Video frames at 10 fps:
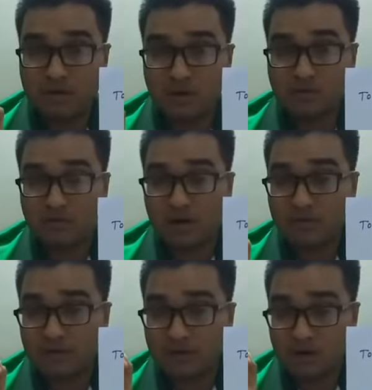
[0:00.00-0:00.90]

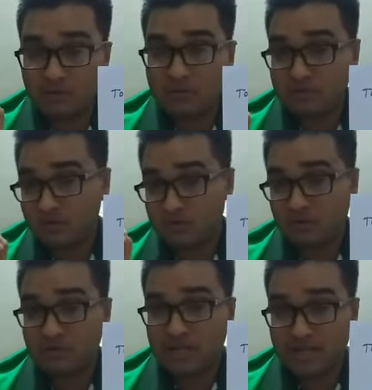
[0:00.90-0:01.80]

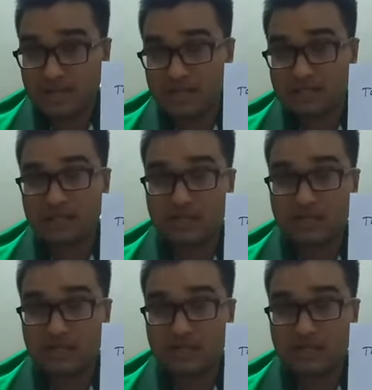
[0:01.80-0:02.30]
of the election